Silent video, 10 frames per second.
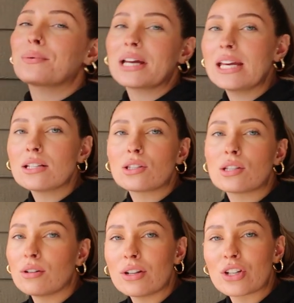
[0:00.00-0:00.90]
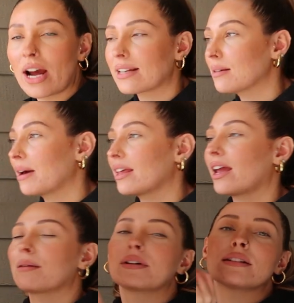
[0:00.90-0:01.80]
He's too distracted by the
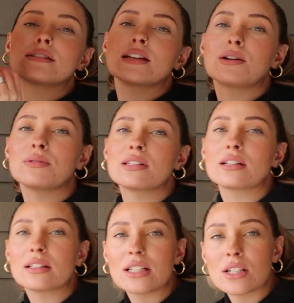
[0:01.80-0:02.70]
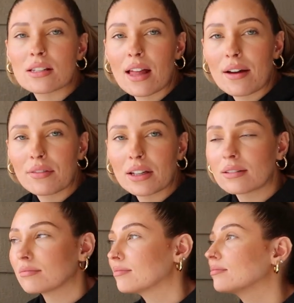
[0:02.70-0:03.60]
camera. He was literally just laughing.